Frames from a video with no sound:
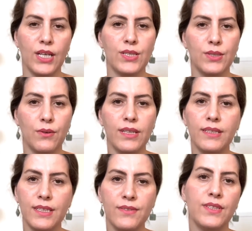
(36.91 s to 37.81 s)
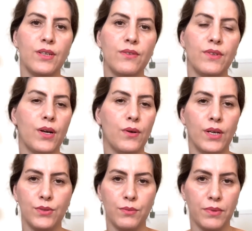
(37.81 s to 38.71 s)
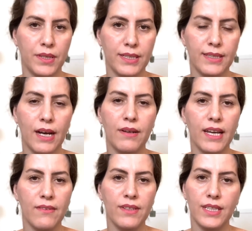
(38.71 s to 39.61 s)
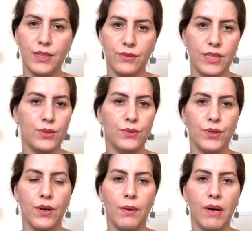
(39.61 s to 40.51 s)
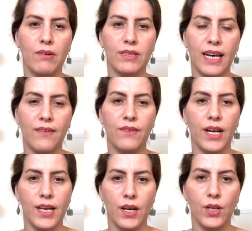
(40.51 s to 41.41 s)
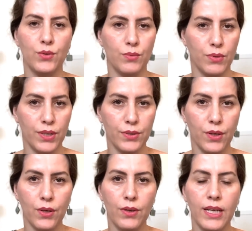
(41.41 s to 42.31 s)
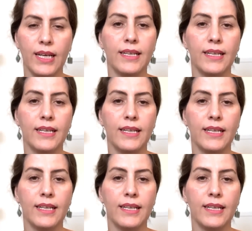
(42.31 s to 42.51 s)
So in this video, we are going to break down everything you need to know about Canva AI 2.0,